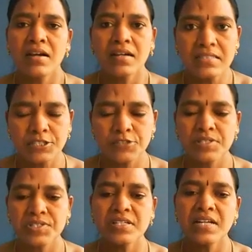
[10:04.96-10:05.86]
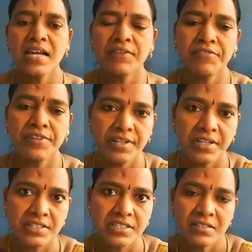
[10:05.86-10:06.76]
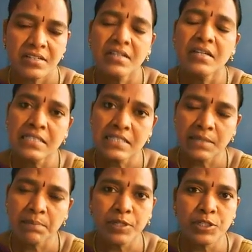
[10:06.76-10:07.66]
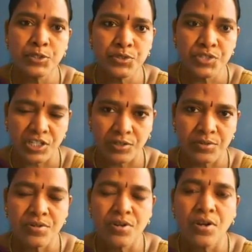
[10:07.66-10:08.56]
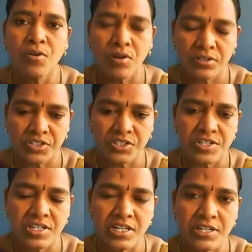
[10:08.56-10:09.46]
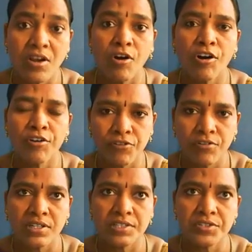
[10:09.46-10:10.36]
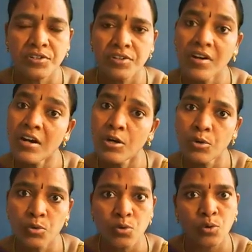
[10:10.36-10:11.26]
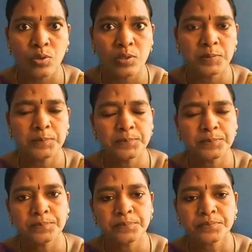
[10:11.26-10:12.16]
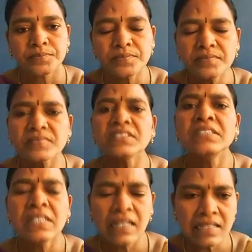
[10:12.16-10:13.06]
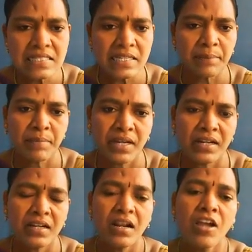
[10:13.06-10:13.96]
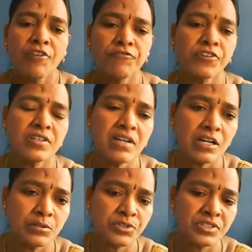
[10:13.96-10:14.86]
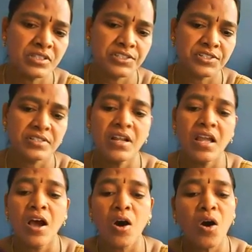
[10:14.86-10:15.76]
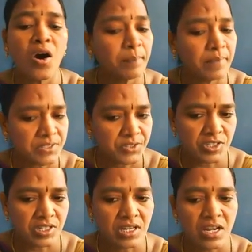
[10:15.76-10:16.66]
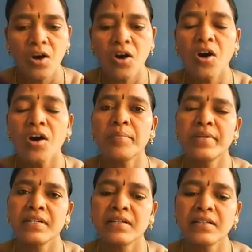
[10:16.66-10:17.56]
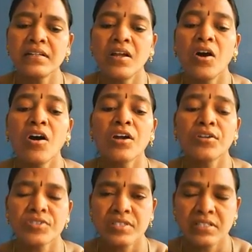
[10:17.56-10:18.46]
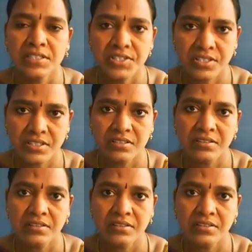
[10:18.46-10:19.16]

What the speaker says: a situation I have created simply to tell you concentrate or focus on your goal. In the same manner, for the hallucination or mystery or miracle or oscillates,